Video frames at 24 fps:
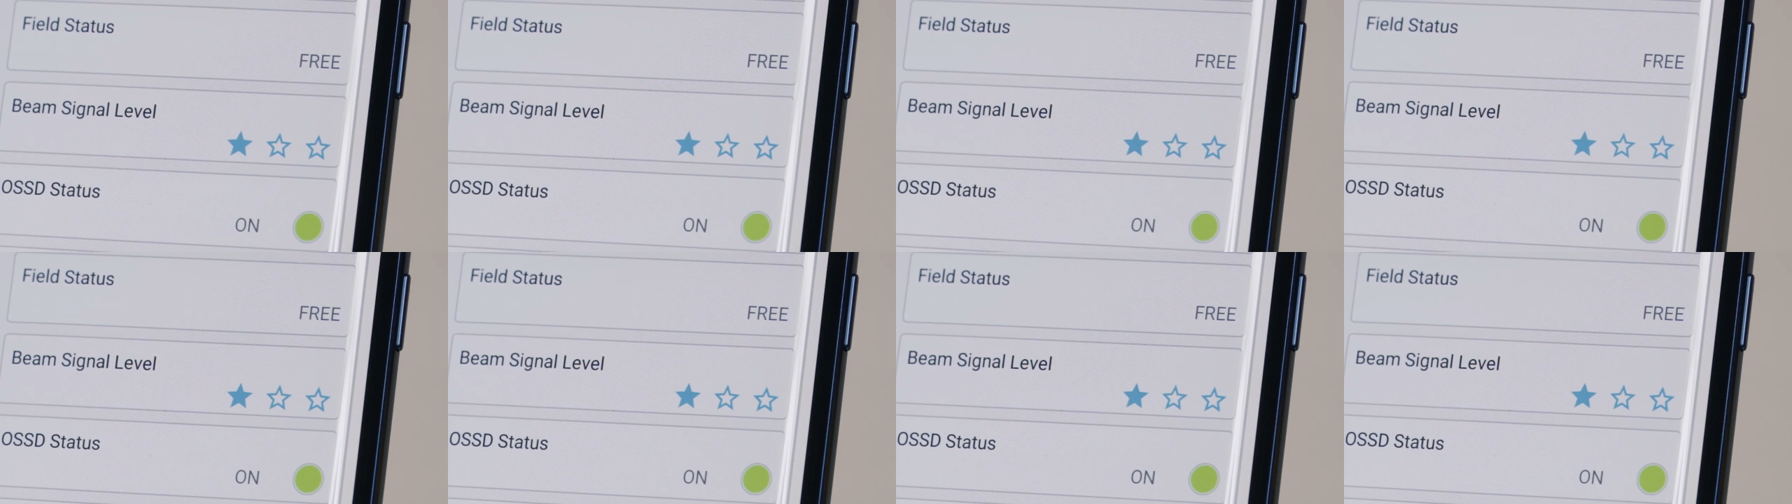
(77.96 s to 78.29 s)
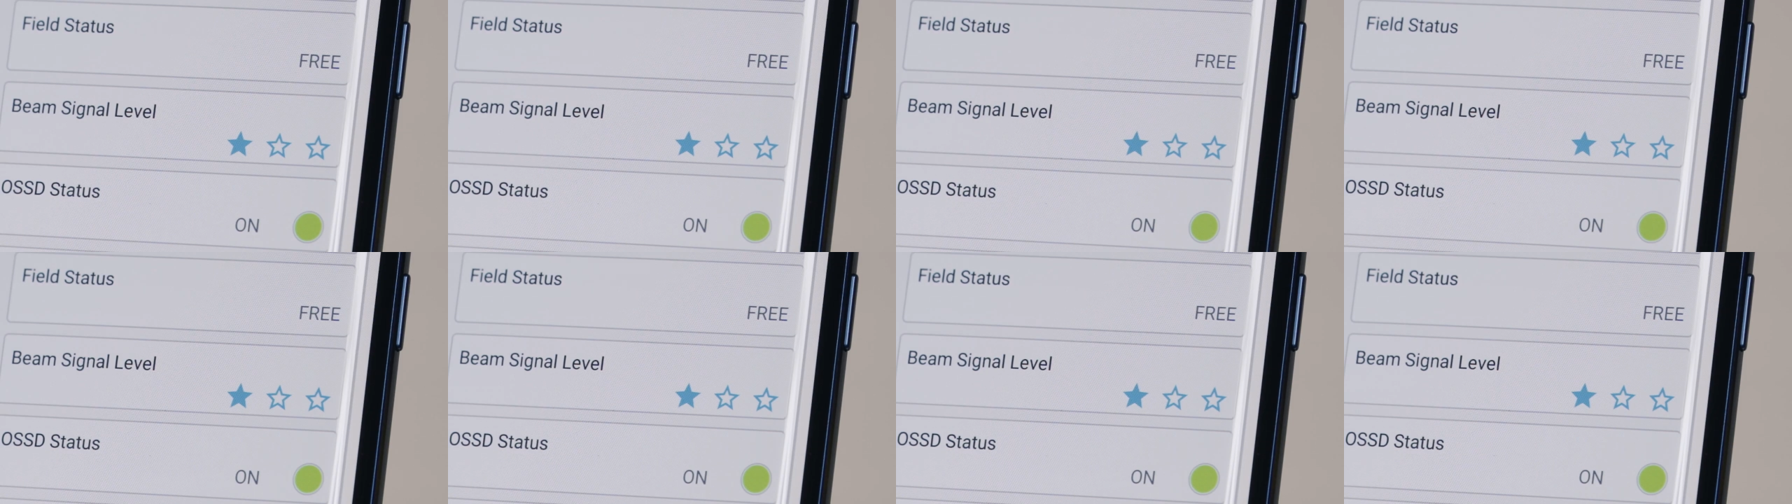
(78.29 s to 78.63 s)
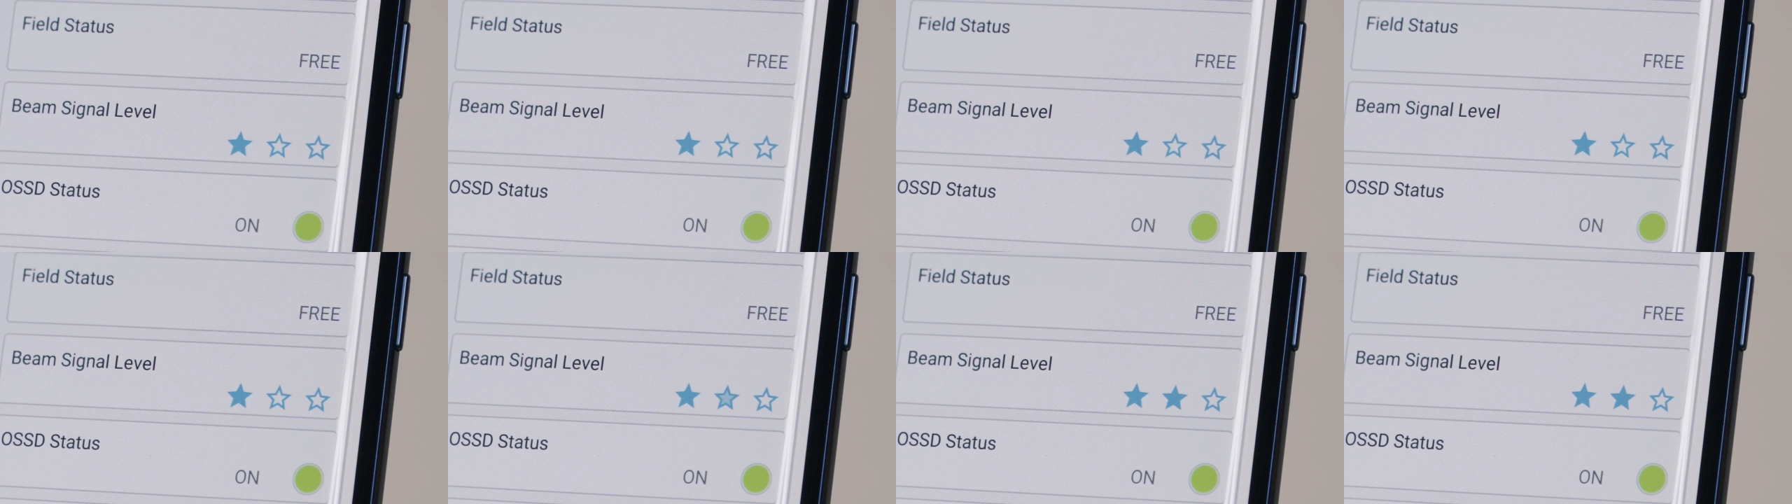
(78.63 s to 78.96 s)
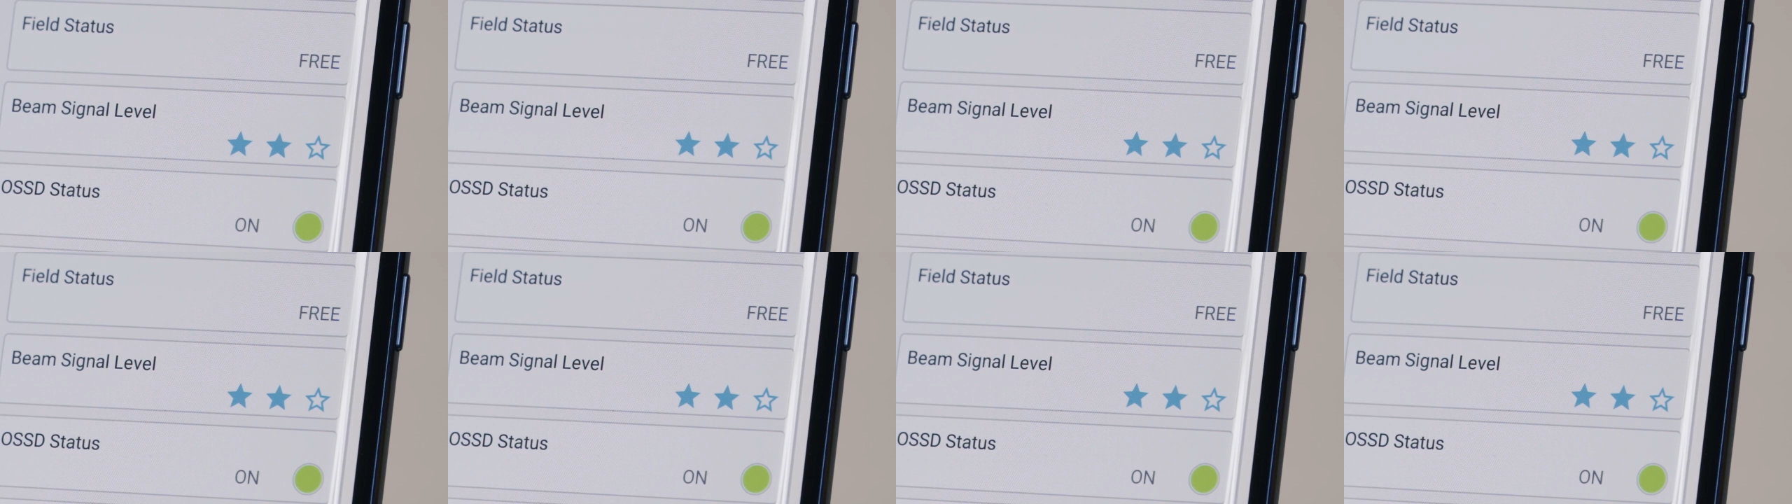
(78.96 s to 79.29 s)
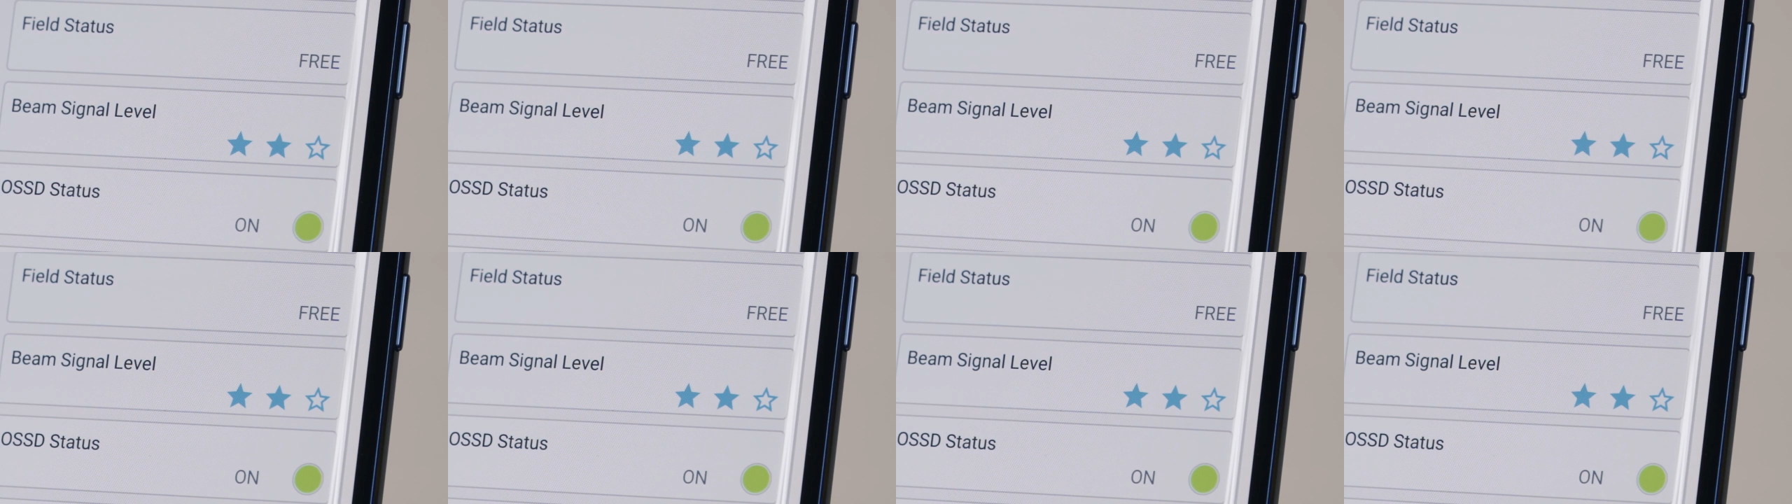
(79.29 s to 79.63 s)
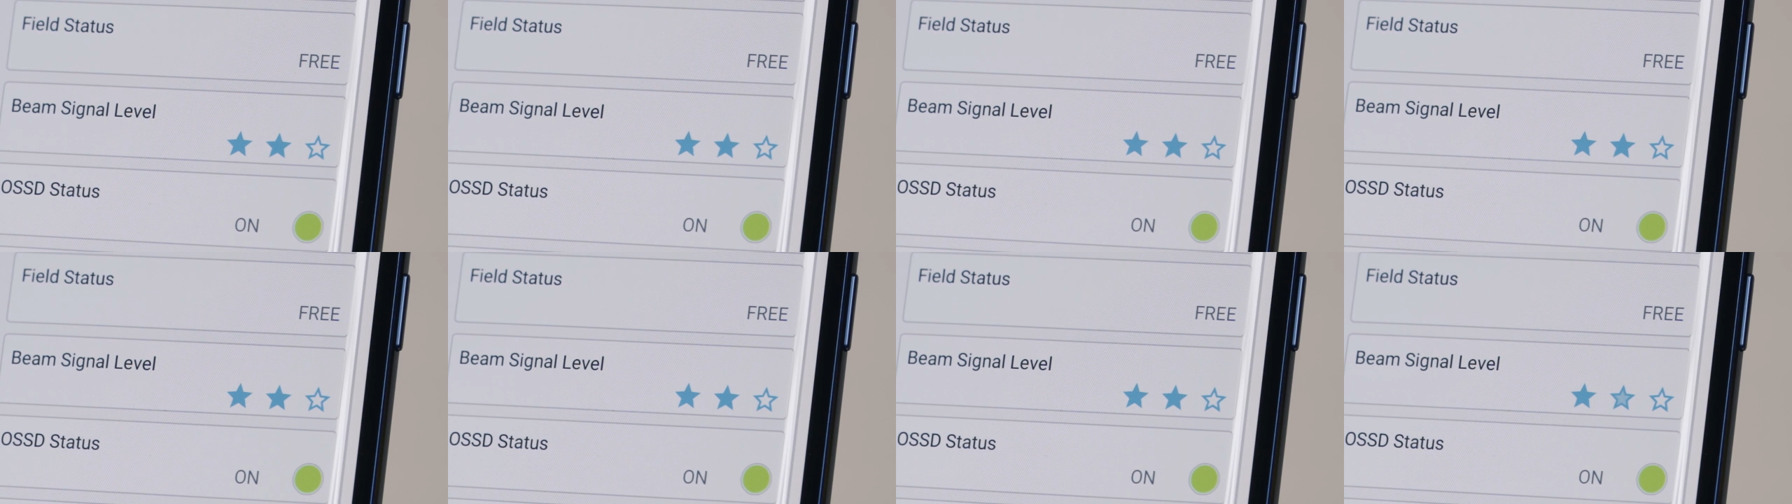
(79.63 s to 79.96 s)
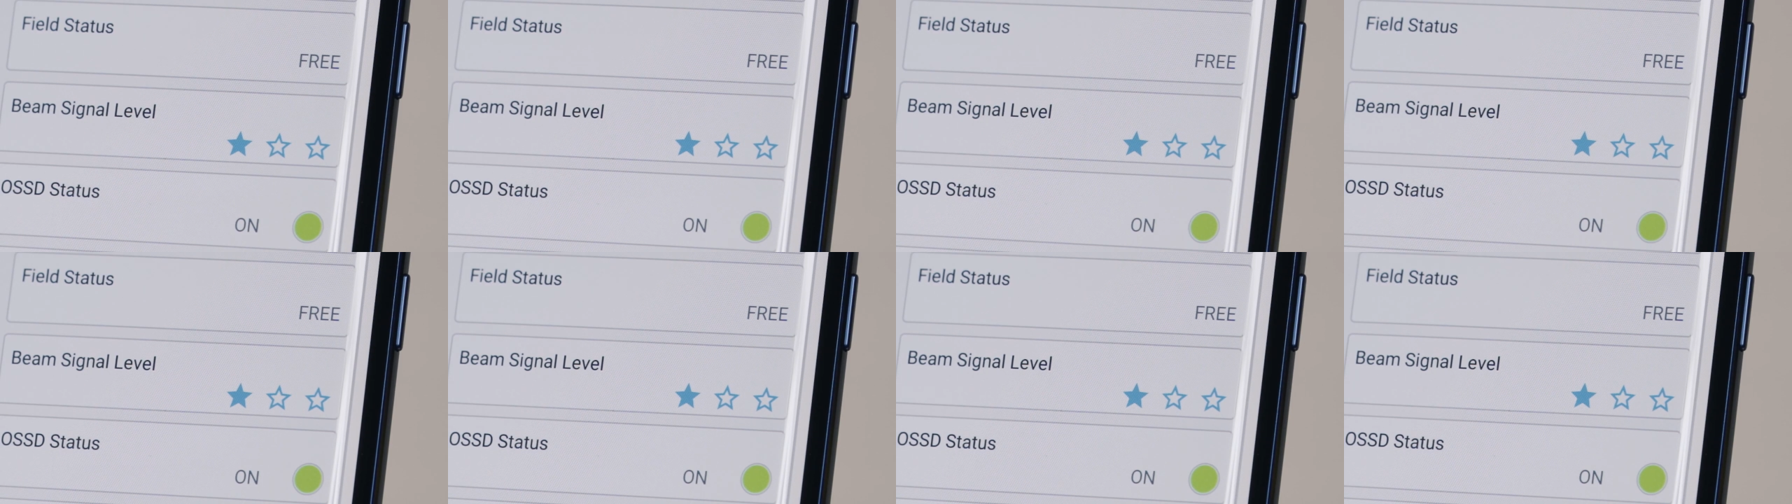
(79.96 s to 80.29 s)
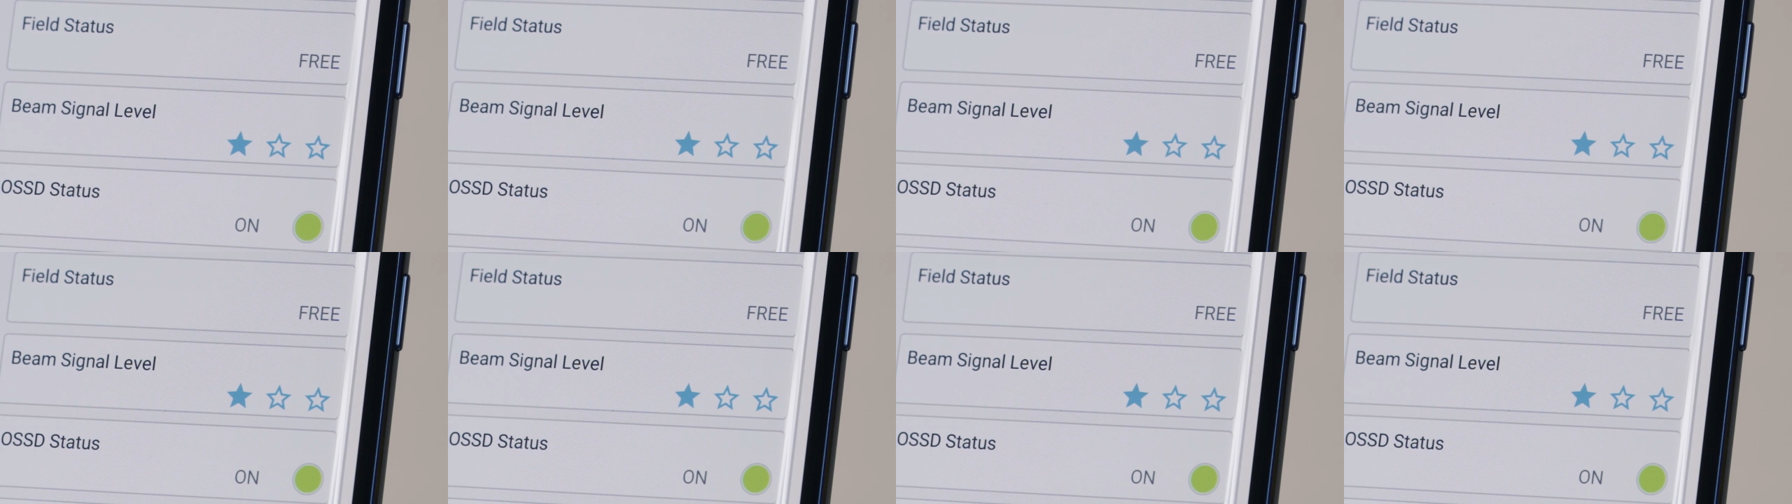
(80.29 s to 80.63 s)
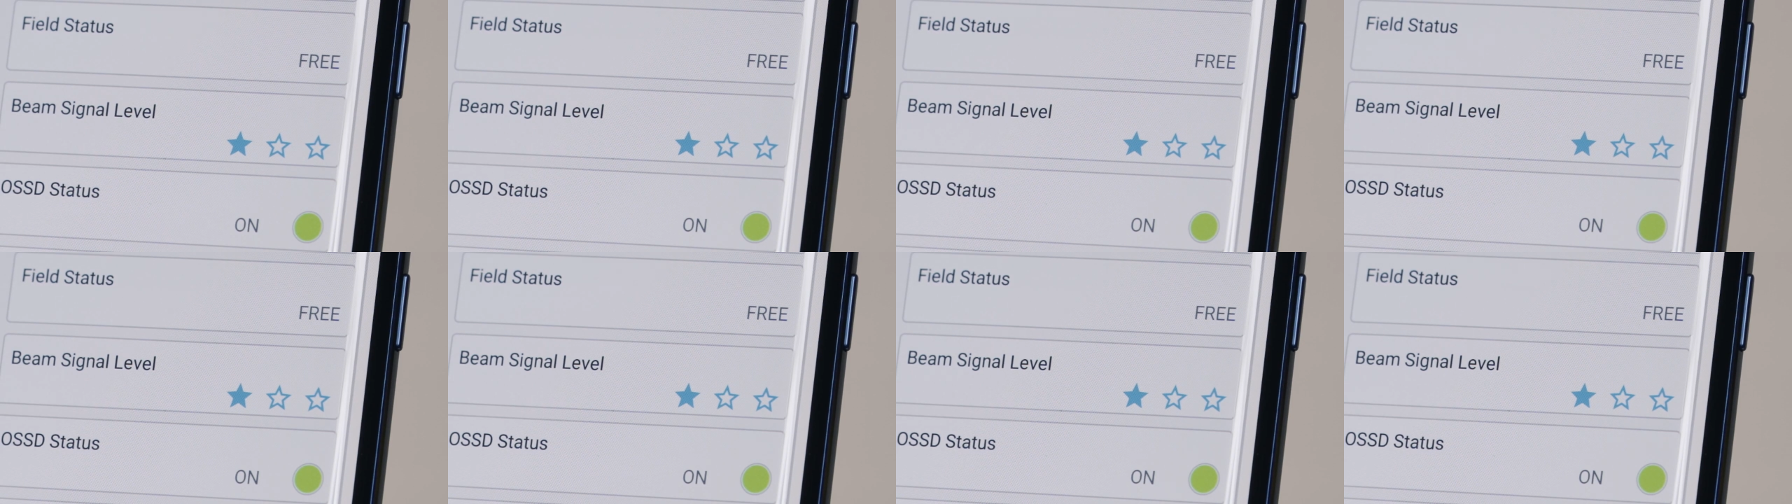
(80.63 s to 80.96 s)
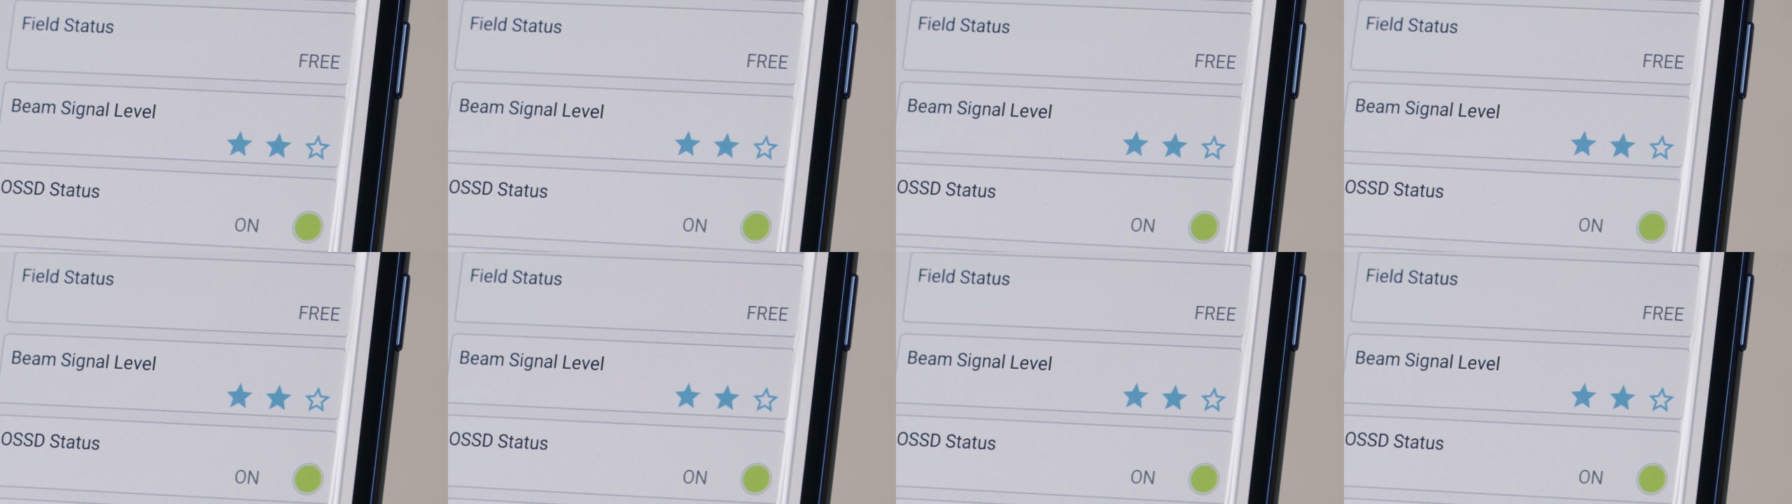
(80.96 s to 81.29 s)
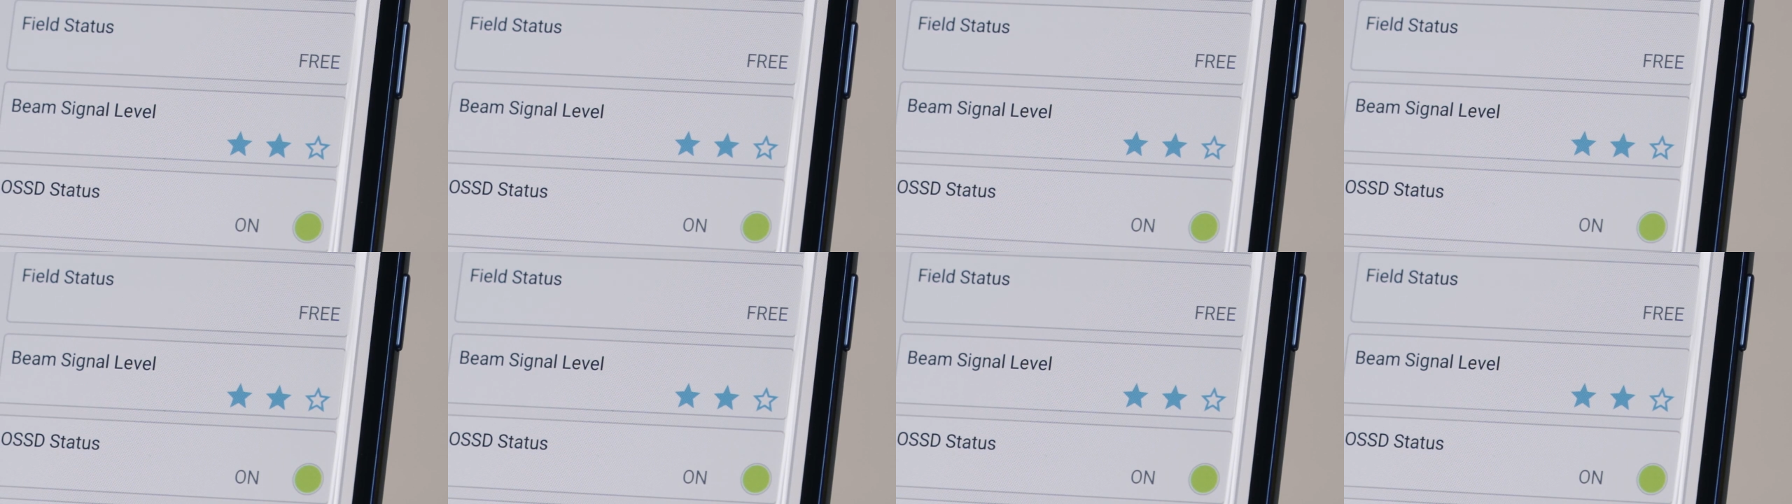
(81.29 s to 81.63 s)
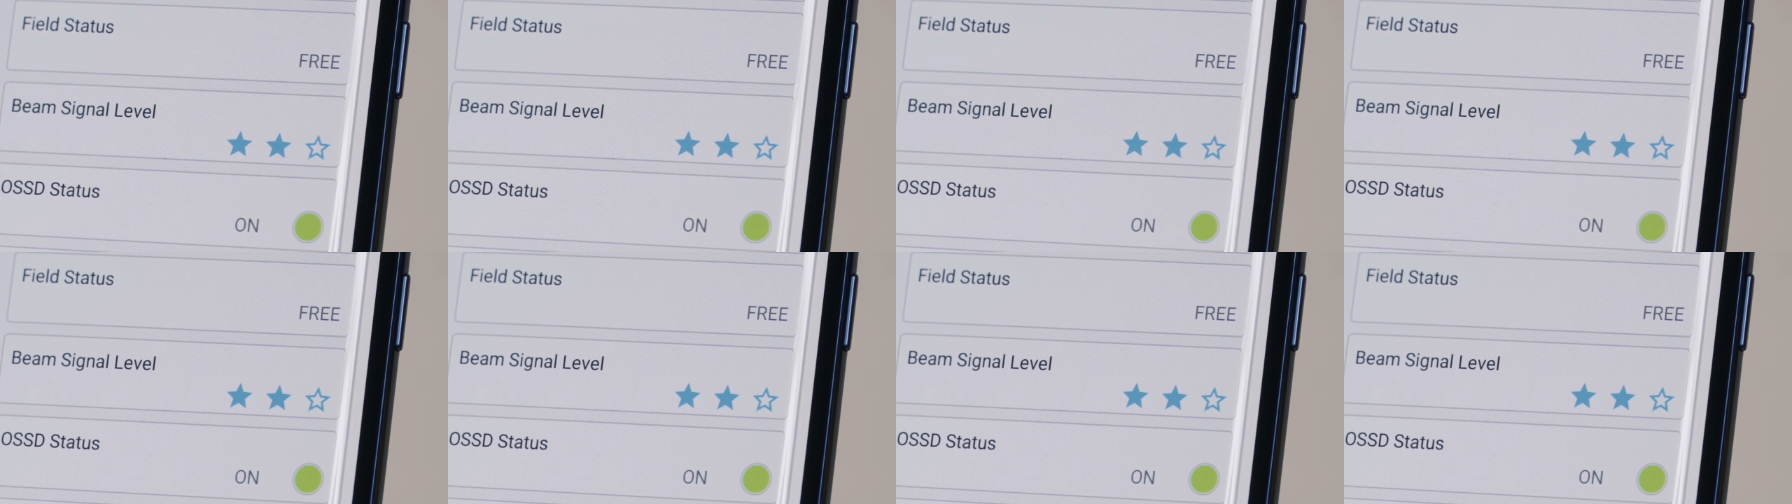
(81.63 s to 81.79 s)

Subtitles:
Nobody's mouth can be seen.